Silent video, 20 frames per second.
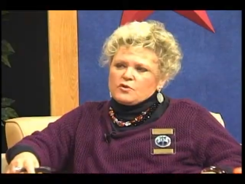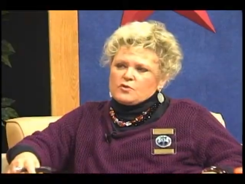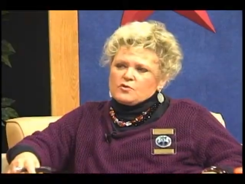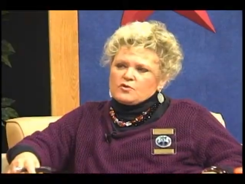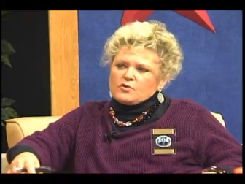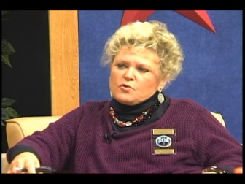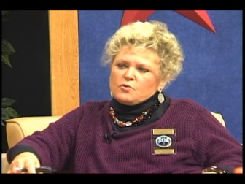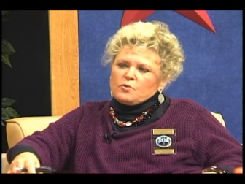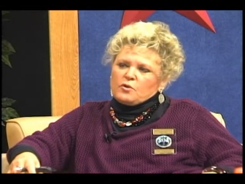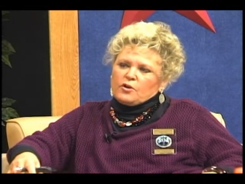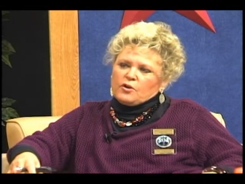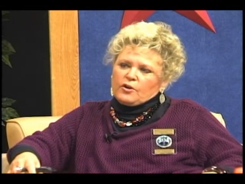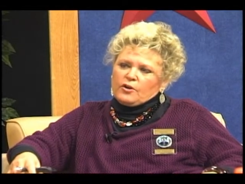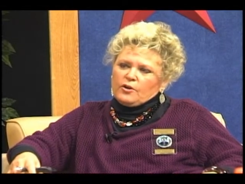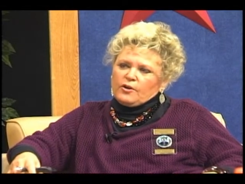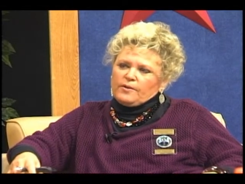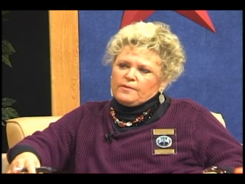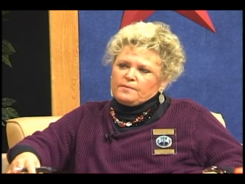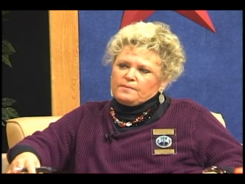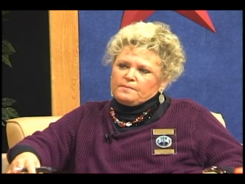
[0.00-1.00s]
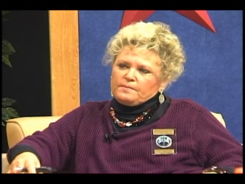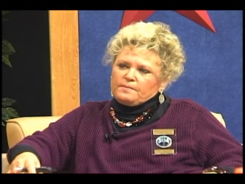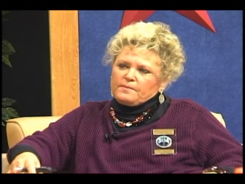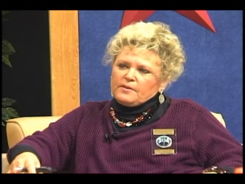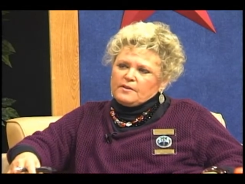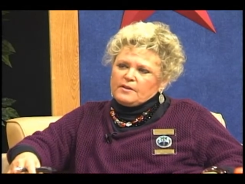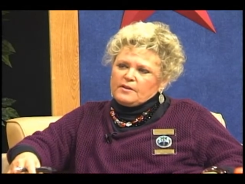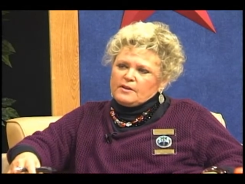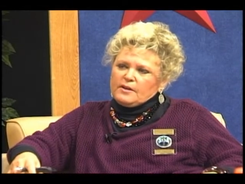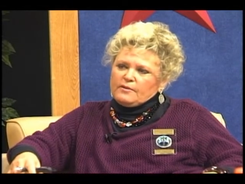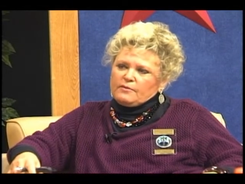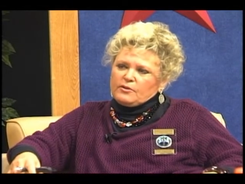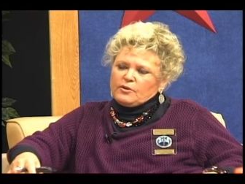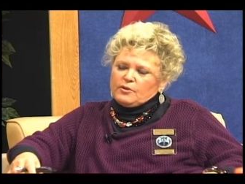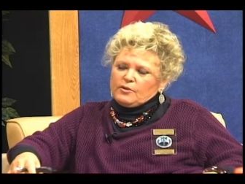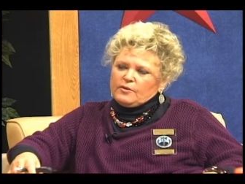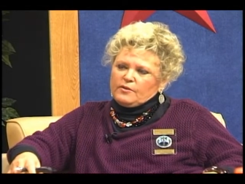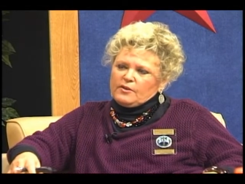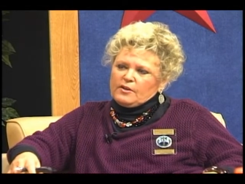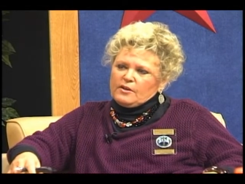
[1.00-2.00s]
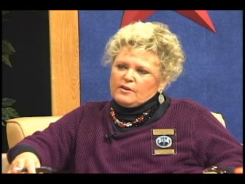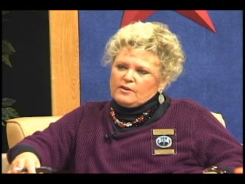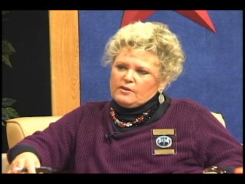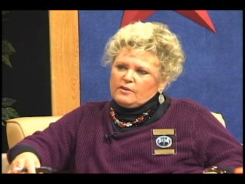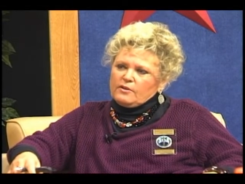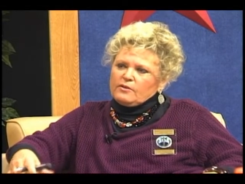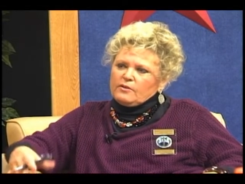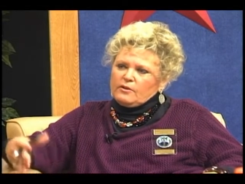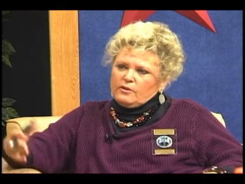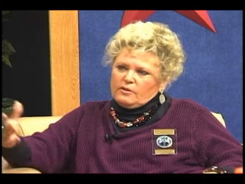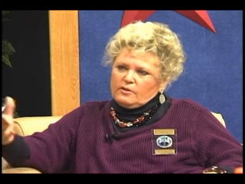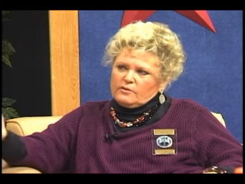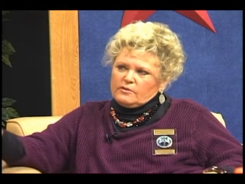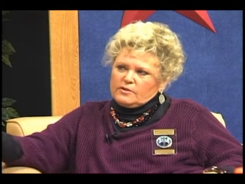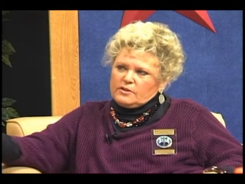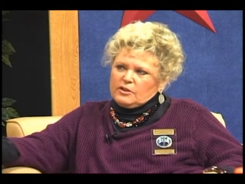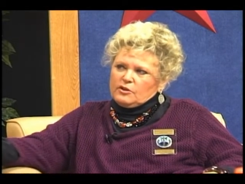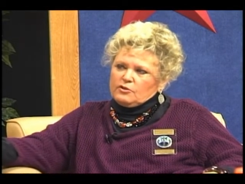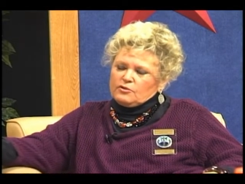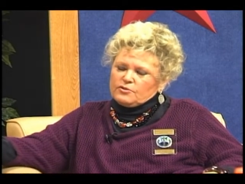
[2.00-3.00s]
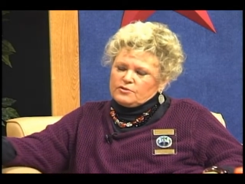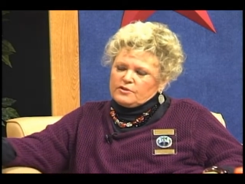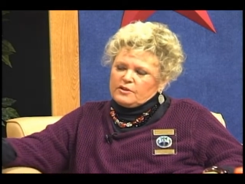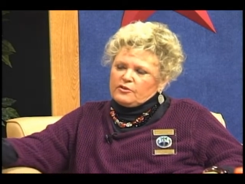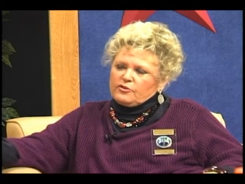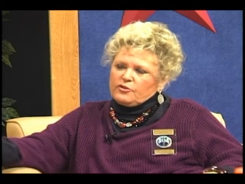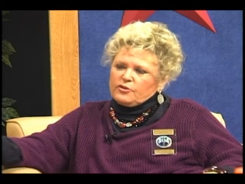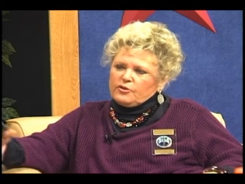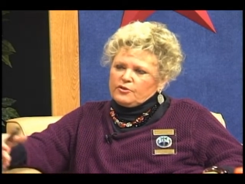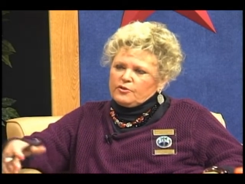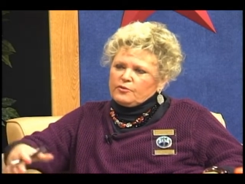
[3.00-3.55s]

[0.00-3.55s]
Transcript: social worker if they're in the senior center?